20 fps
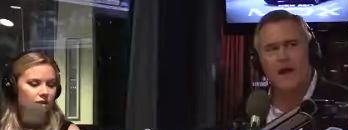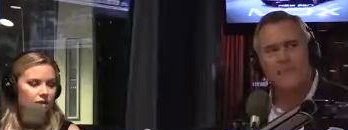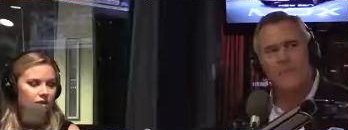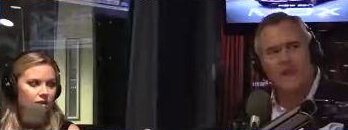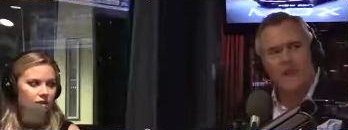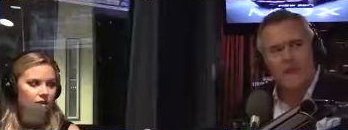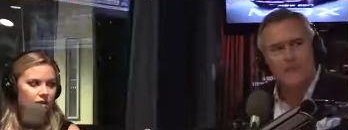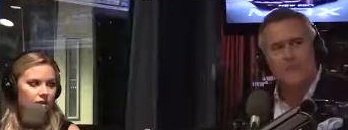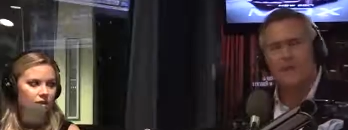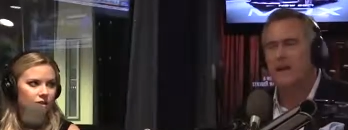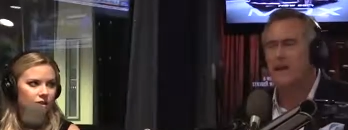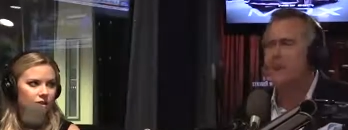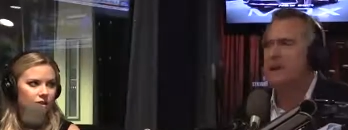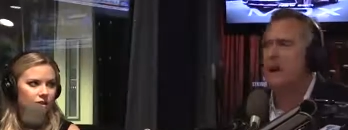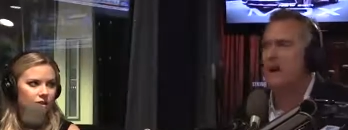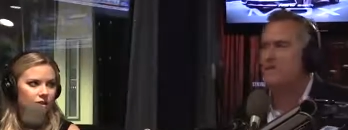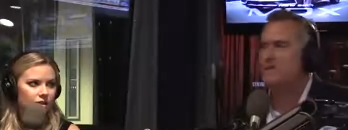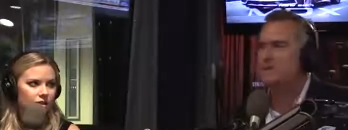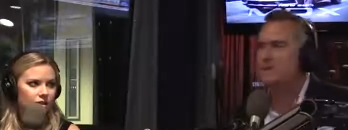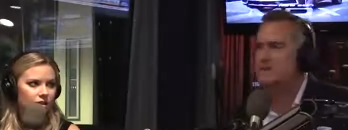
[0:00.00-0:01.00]
Speaker 1: not make him an
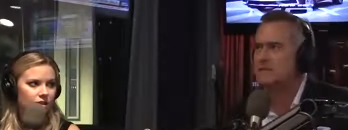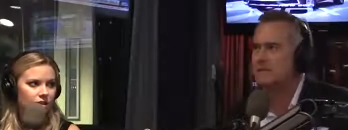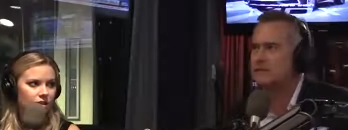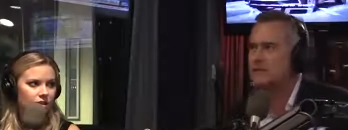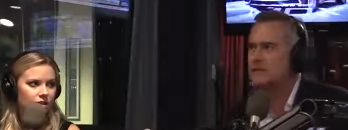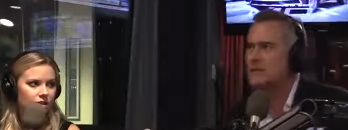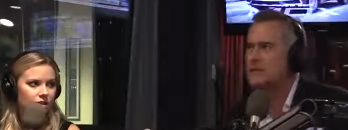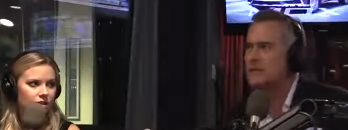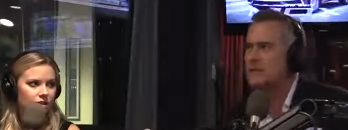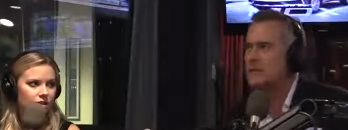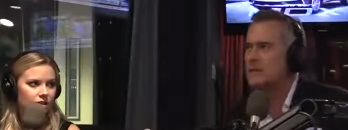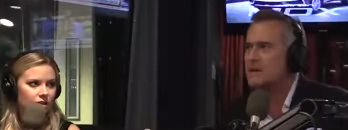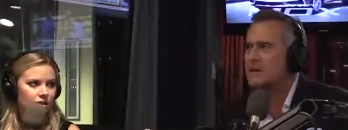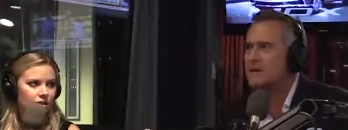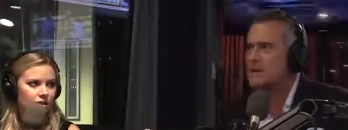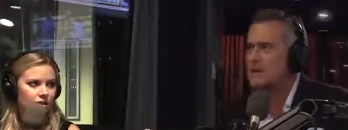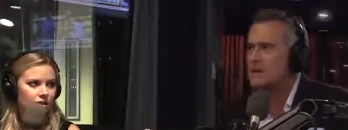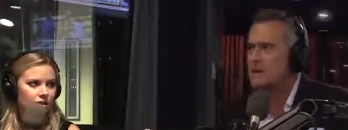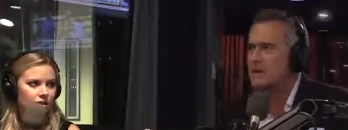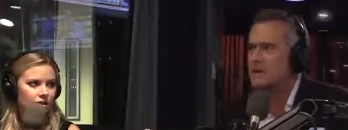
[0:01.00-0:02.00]
accountant?
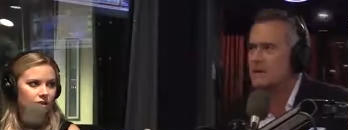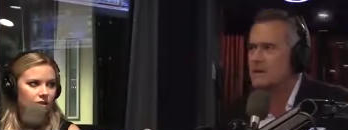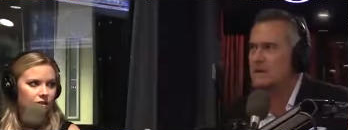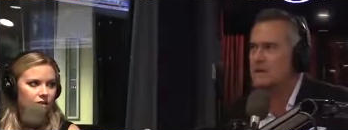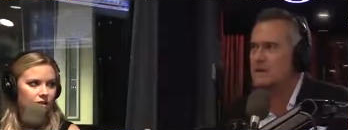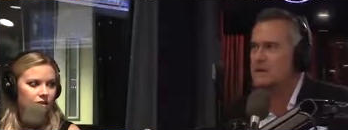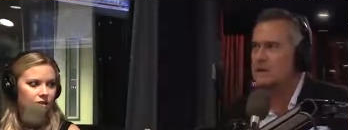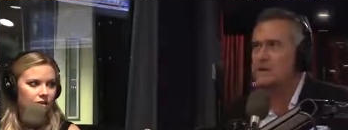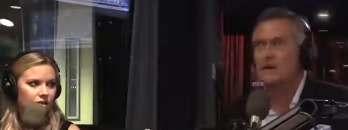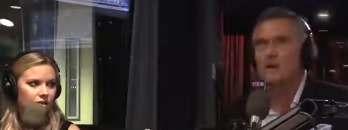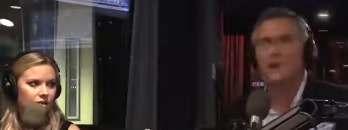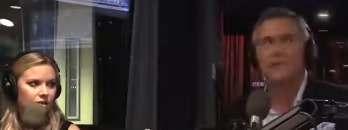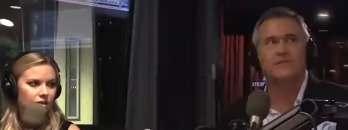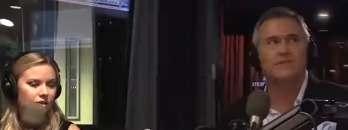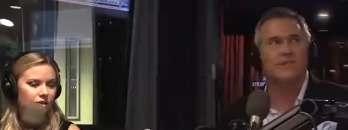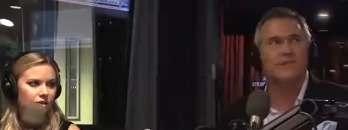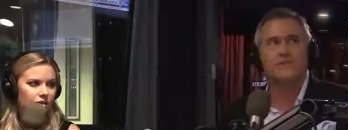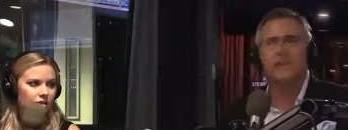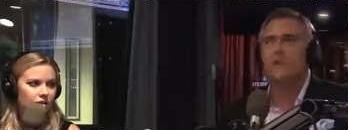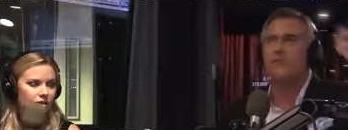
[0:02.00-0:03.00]
Right.
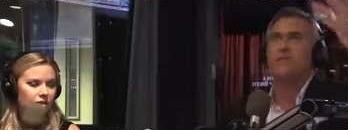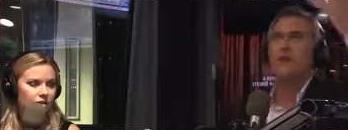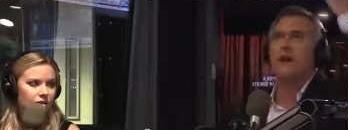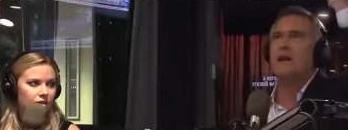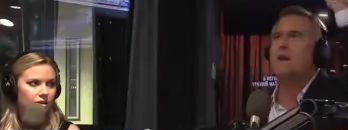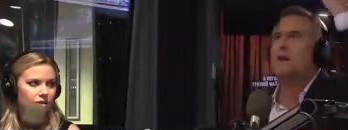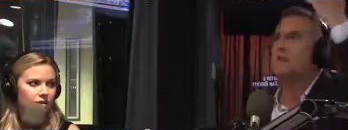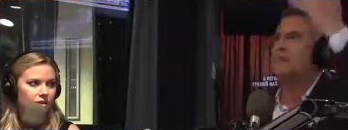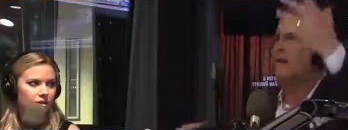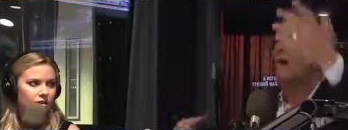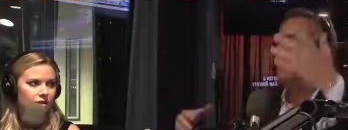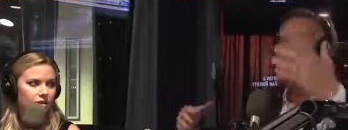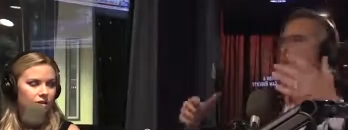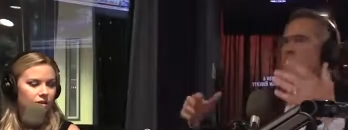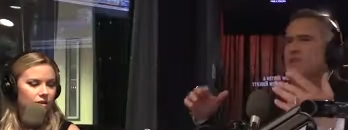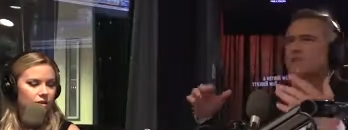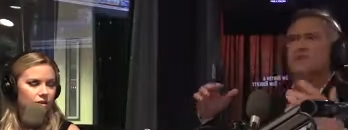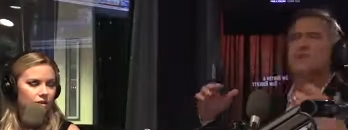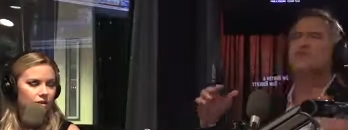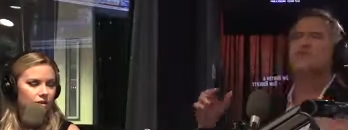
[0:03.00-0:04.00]
He's just a random guy
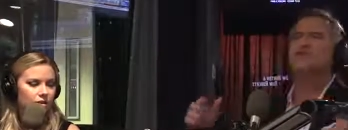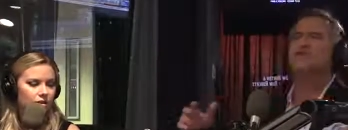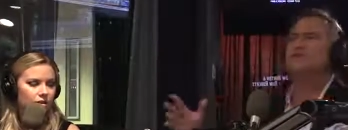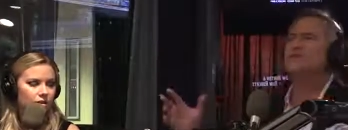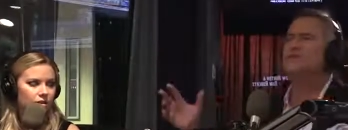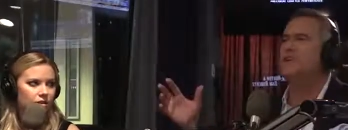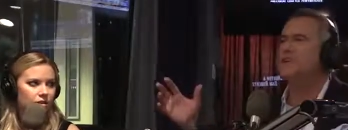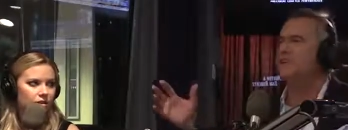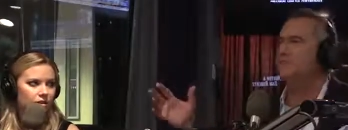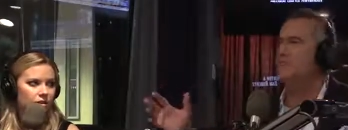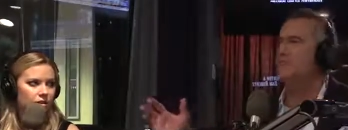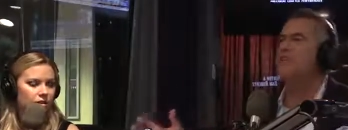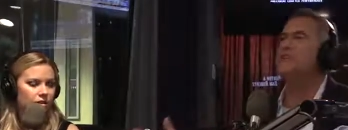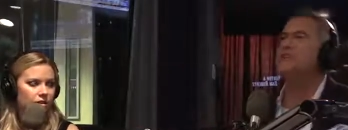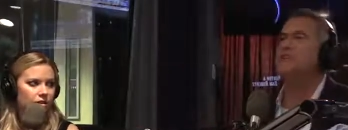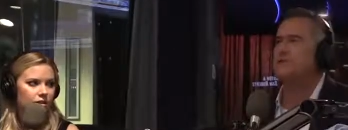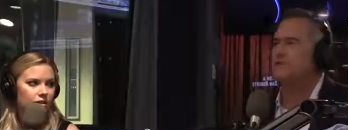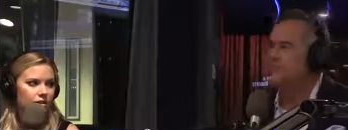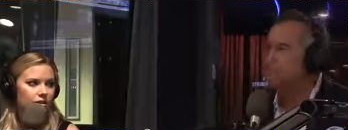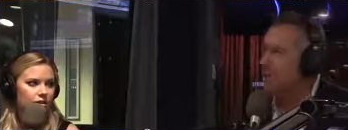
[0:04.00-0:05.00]
who doesn't know shit, but
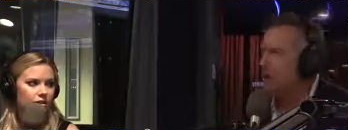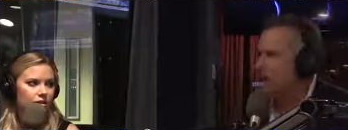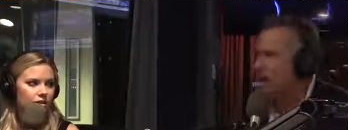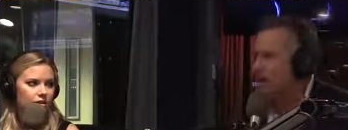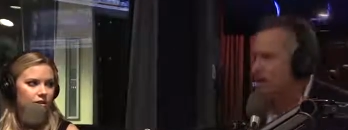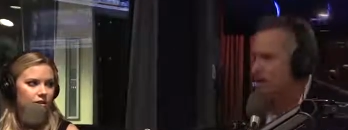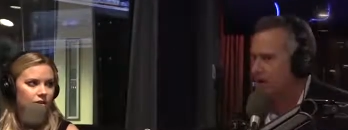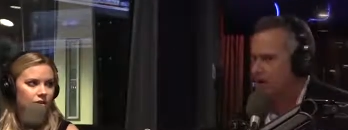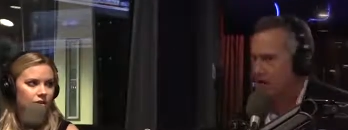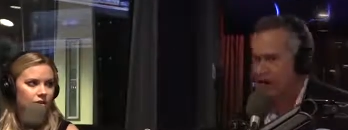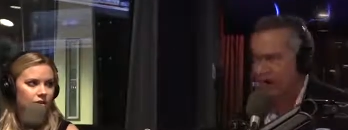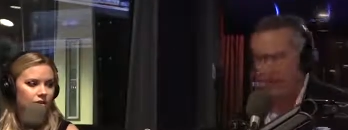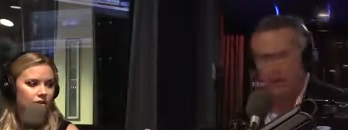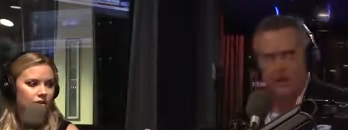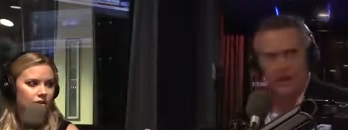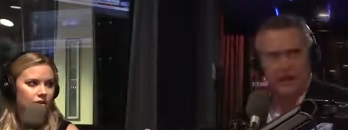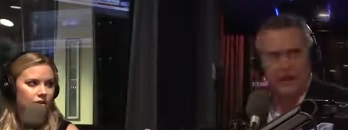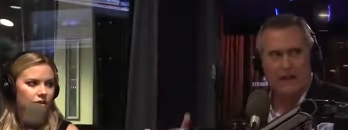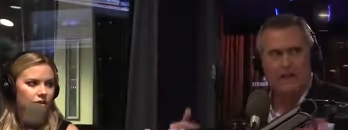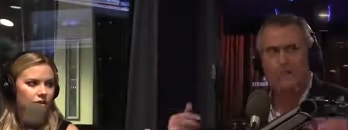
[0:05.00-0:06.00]
yeah. he's smart.
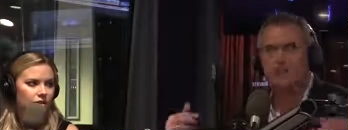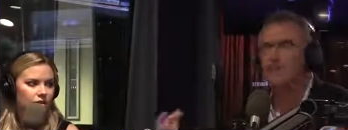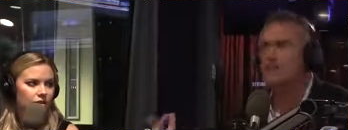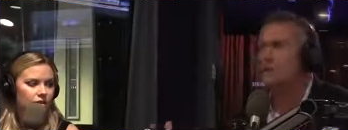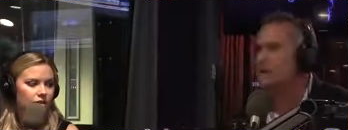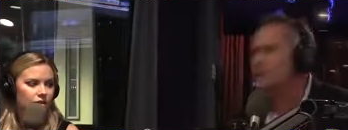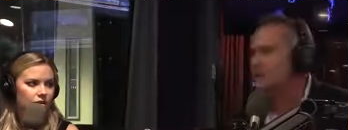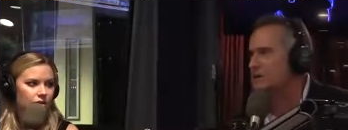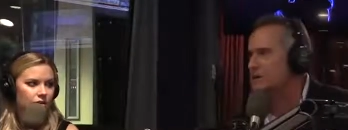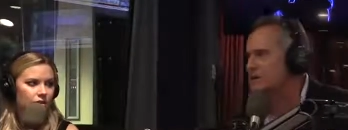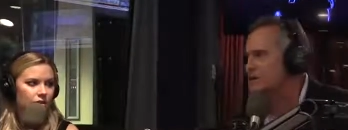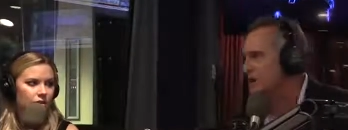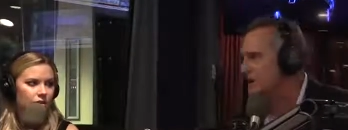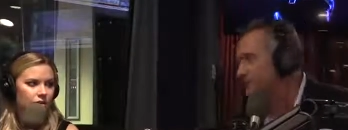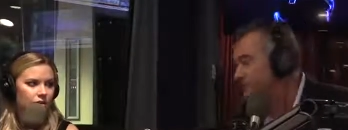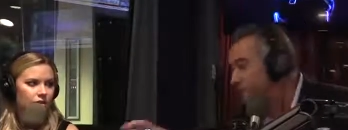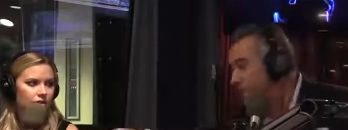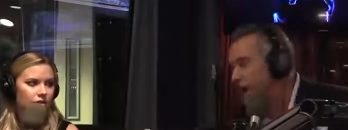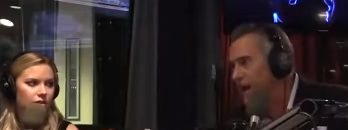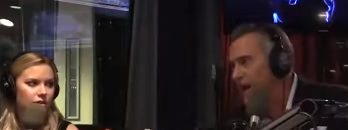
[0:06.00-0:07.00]
Yeah. And he learns
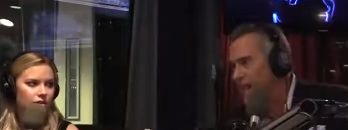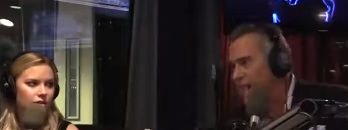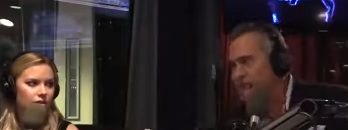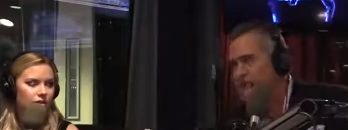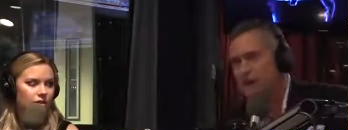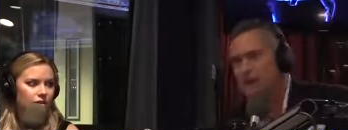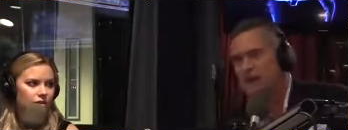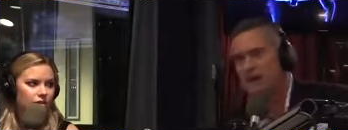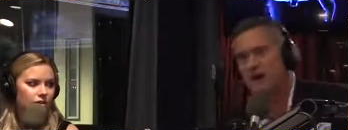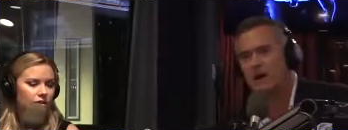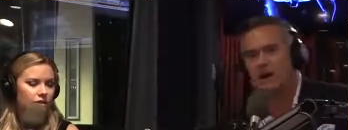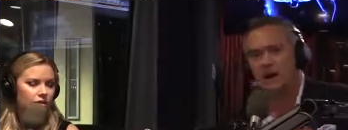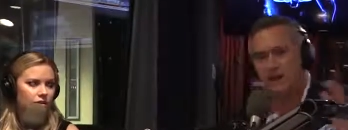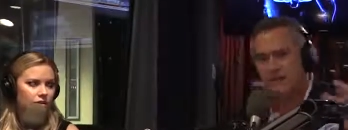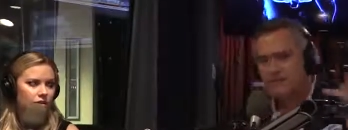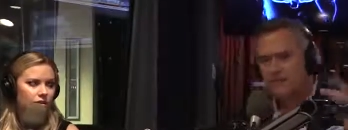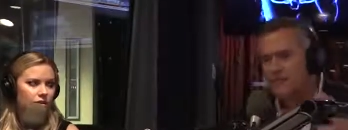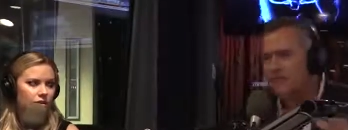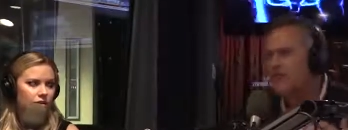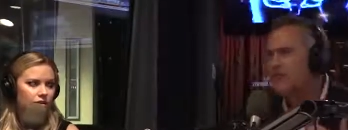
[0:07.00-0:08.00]
and he finds a gun.
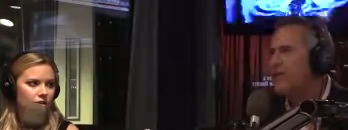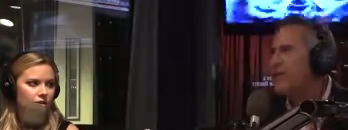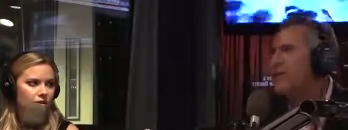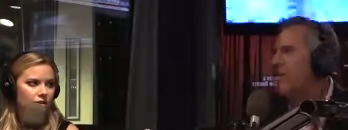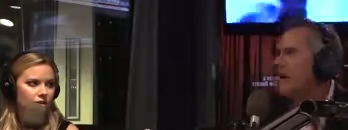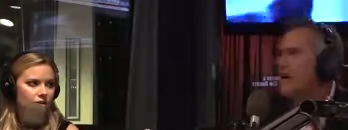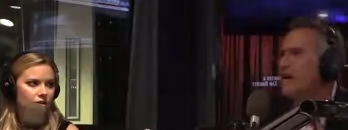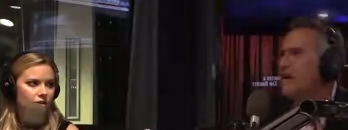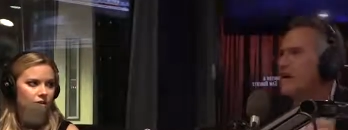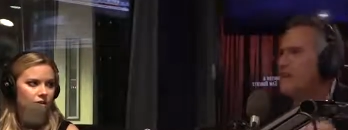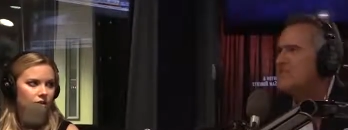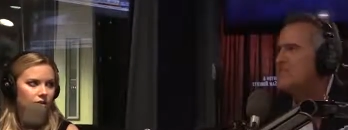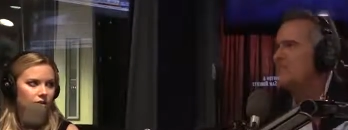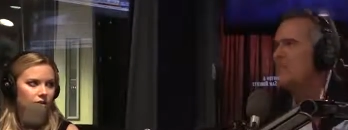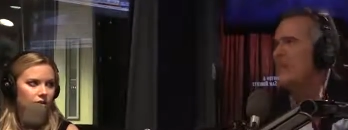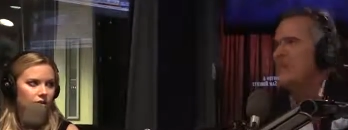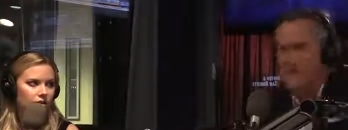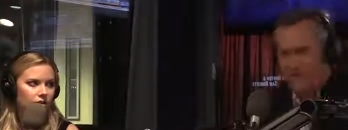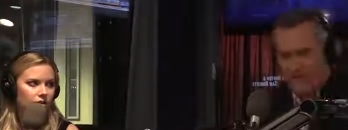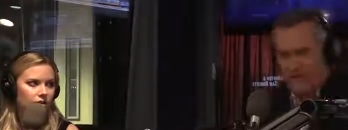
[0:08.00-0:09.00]
He's never fired a gun in his
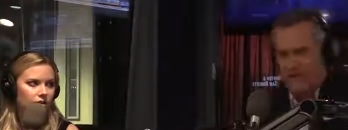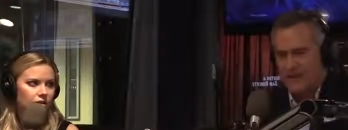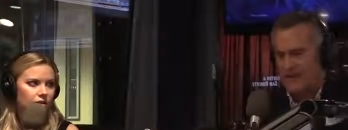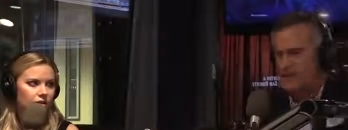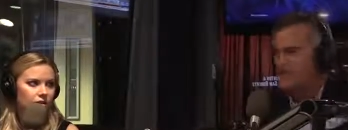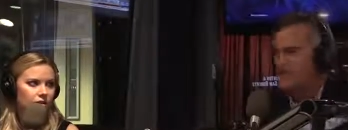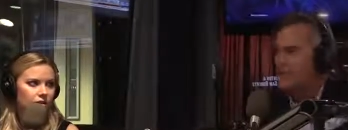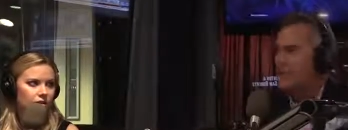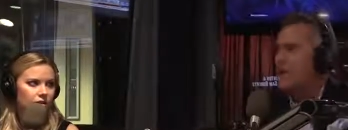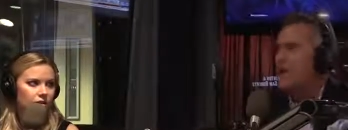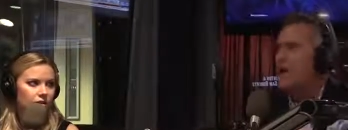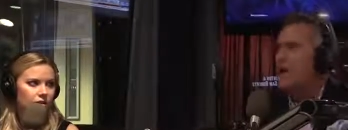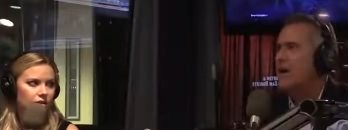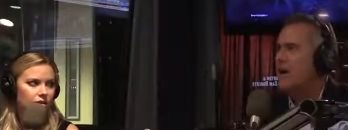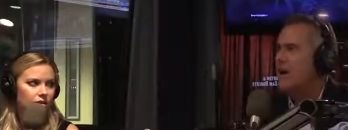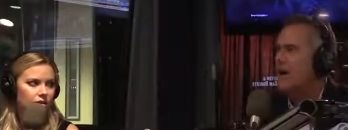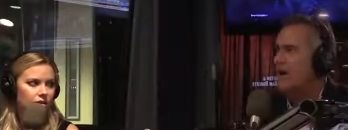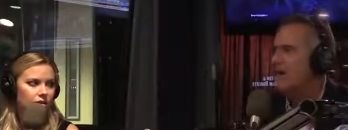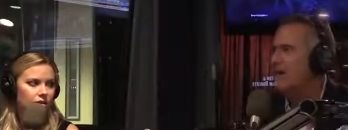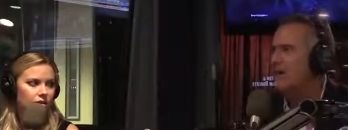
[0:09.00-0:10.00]
life. How does this
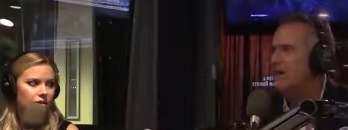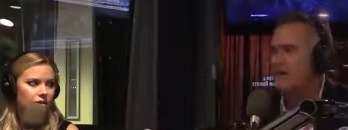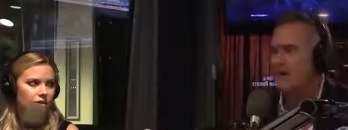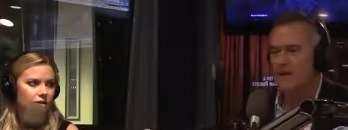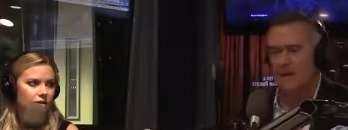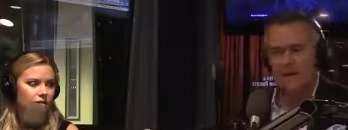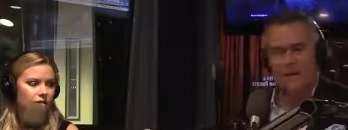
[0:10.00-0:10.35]
work? Right.